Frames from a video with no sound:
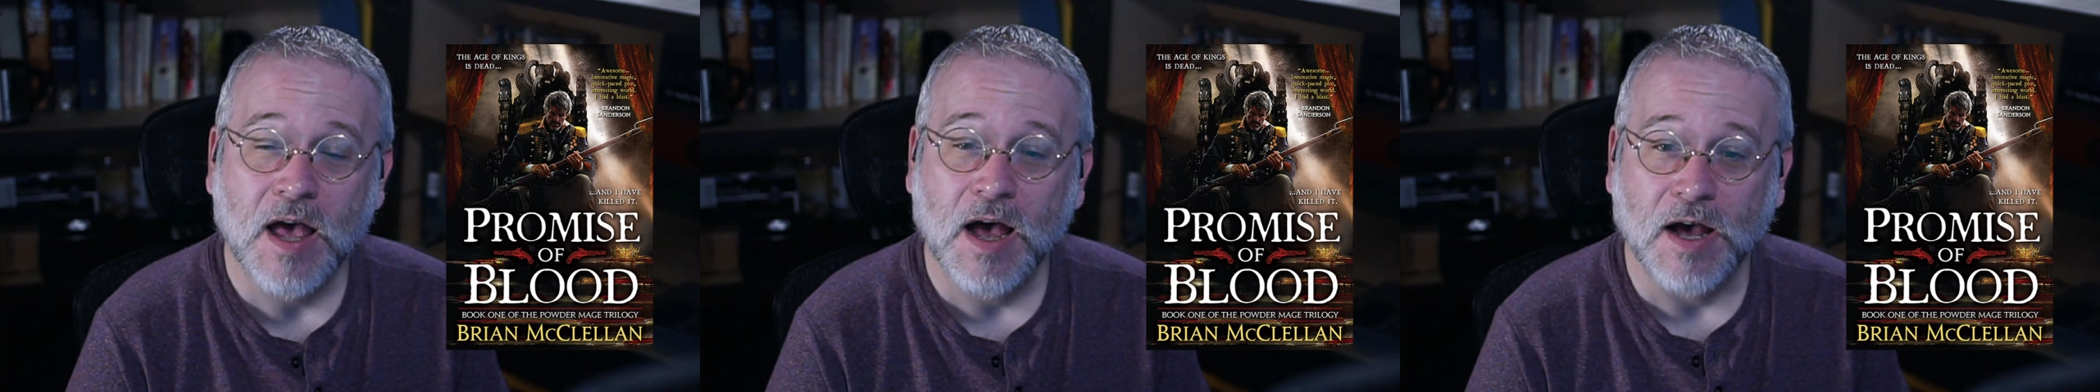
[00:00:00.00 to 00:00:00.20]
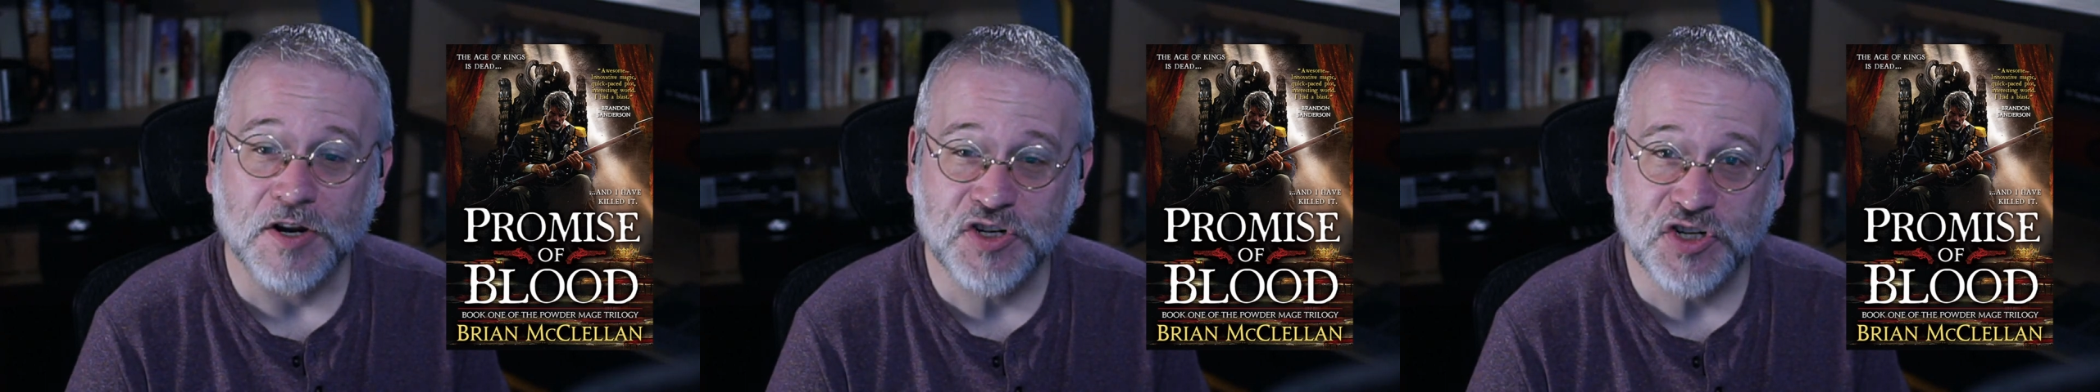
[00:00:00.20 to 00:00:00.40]

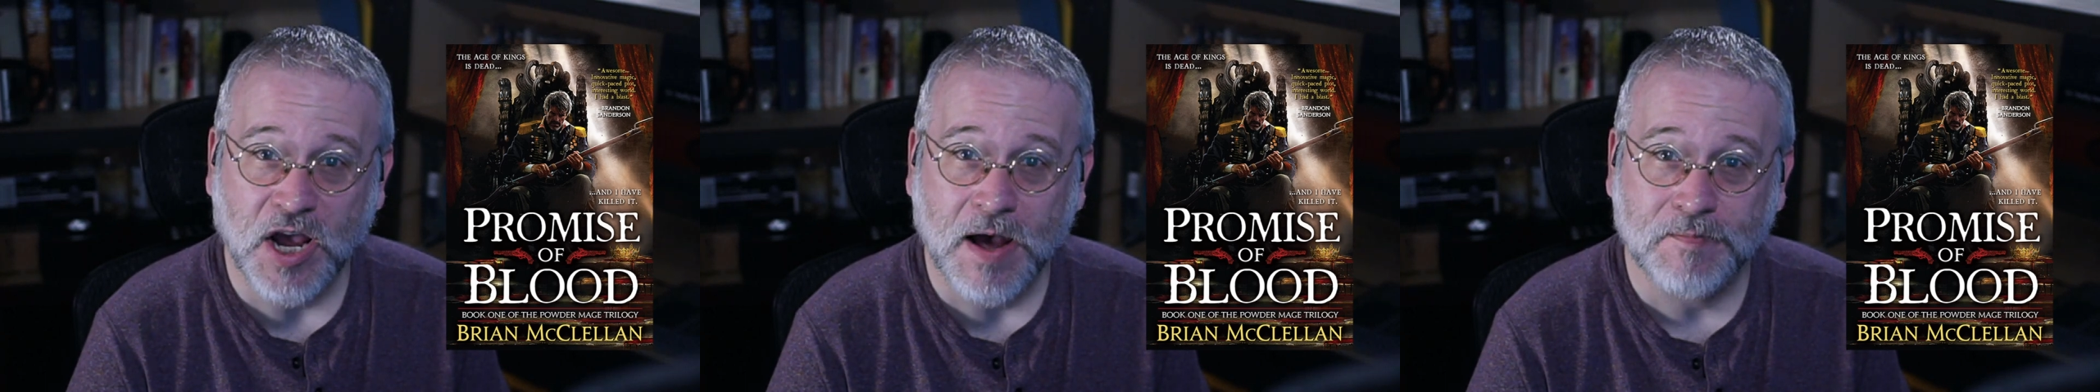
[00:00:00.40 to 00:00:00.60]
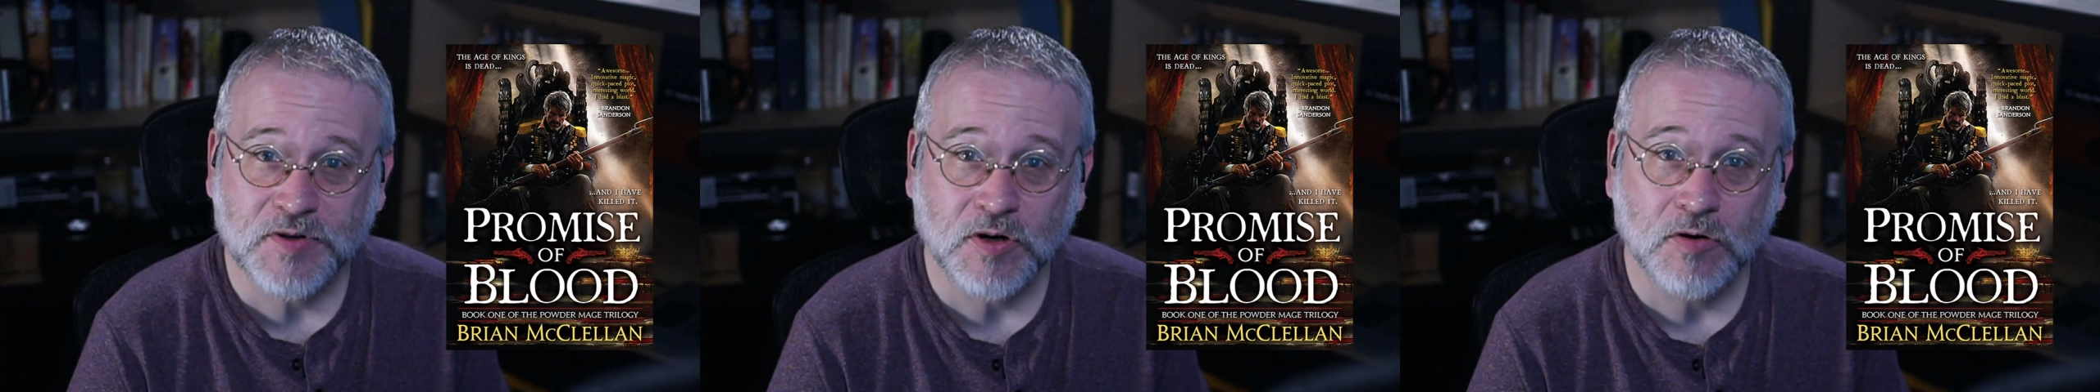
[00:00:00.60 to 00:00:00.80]
a
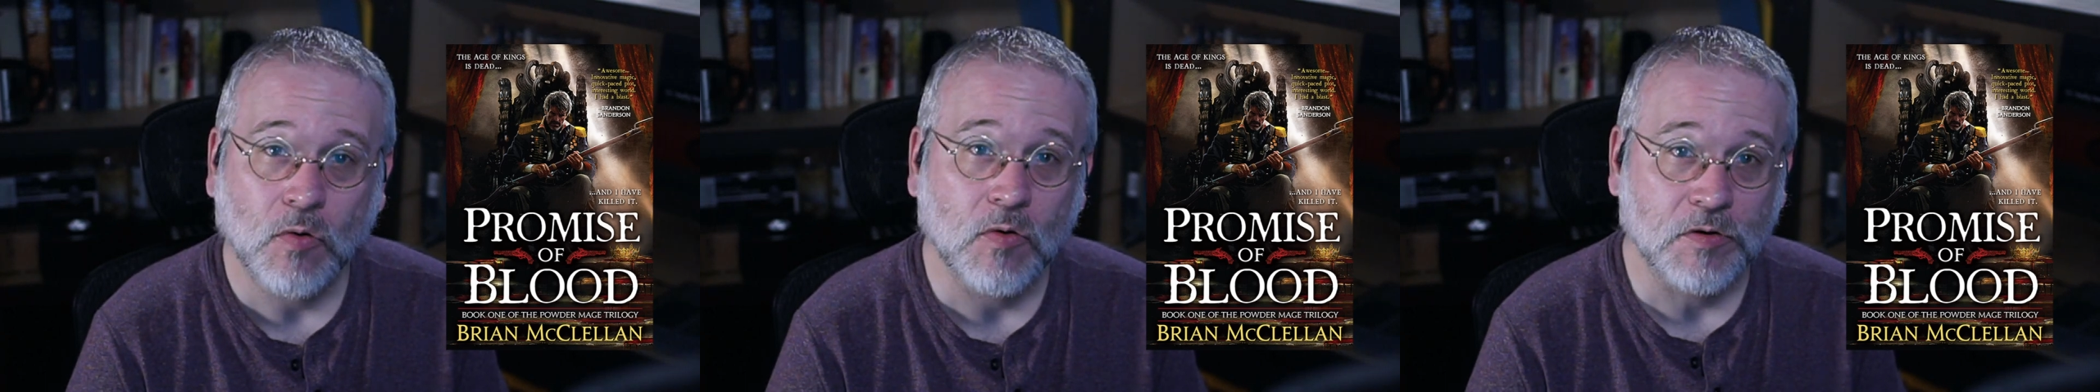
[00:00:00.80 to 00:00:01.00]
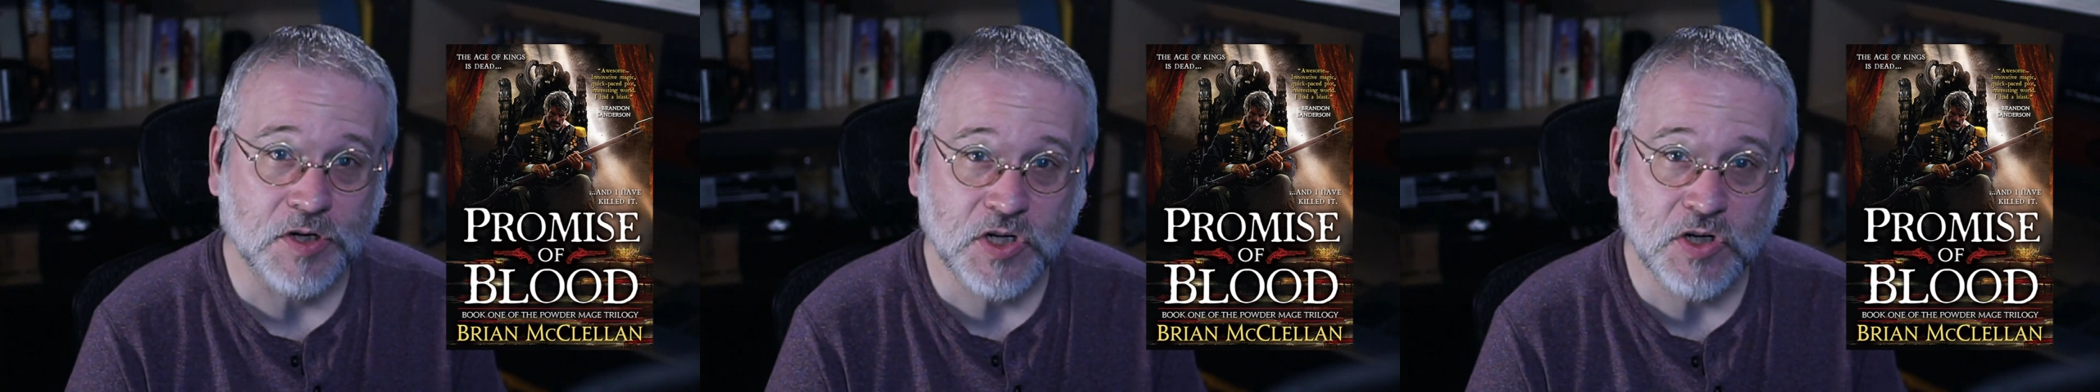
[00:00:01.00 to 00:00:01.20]
chapter
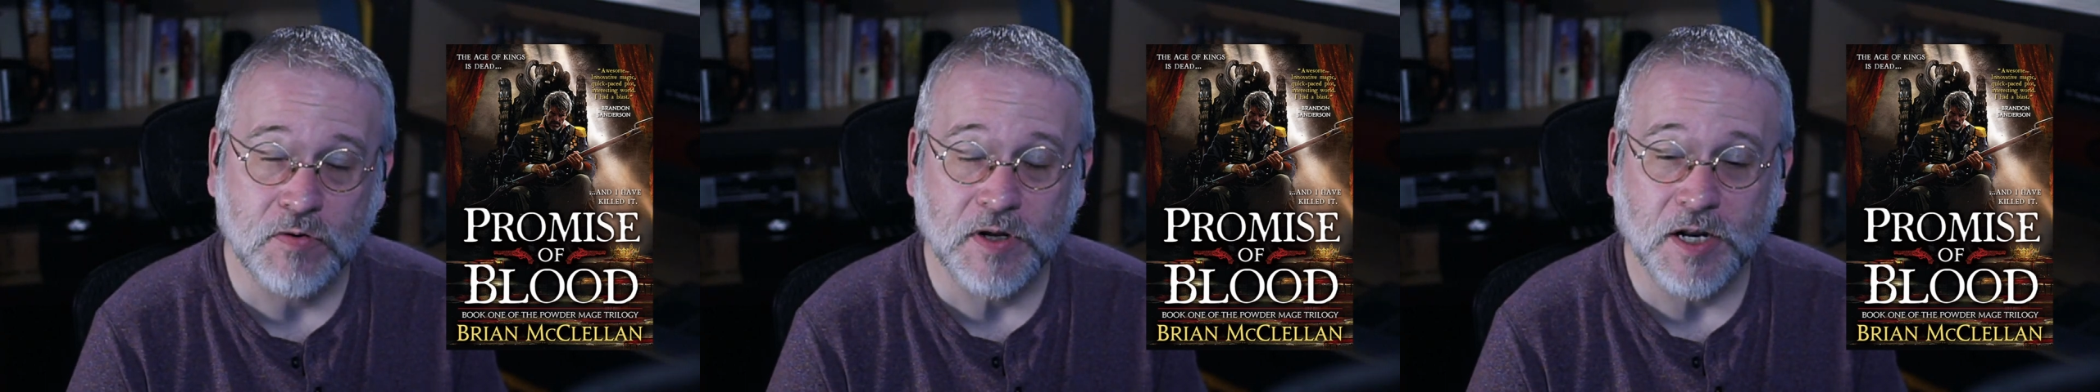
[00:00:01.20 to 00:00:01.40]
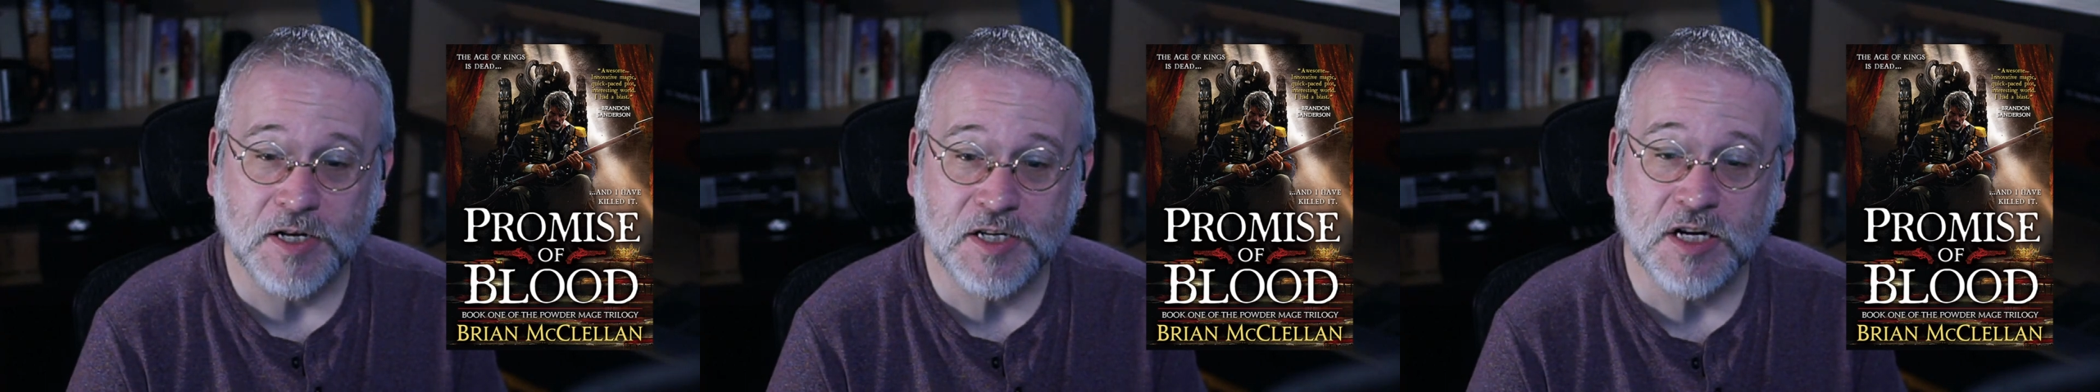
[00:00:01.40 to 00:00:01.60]
or
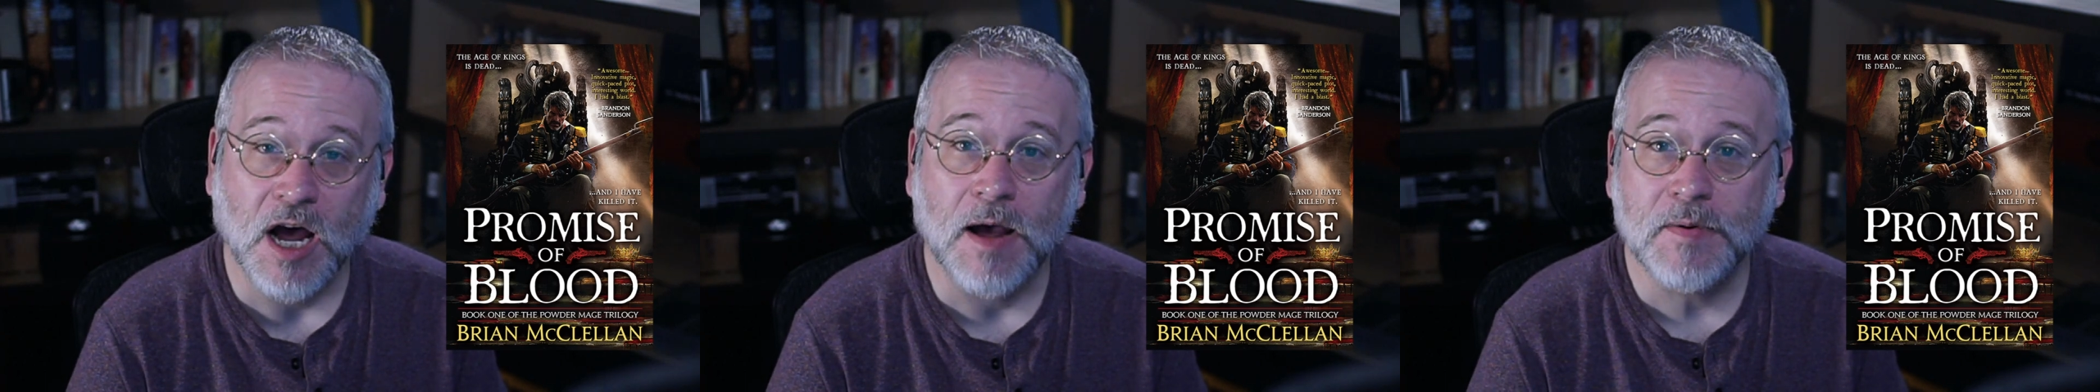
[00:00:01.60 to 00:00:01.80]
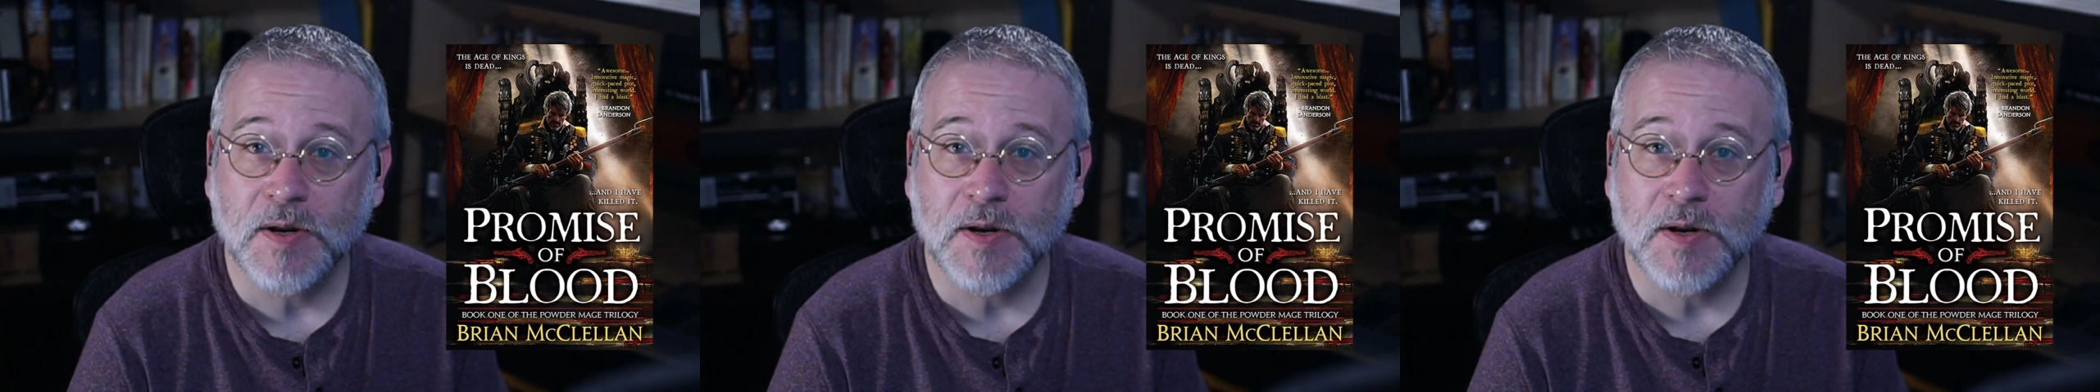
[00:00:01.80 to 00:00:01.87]
two at a time,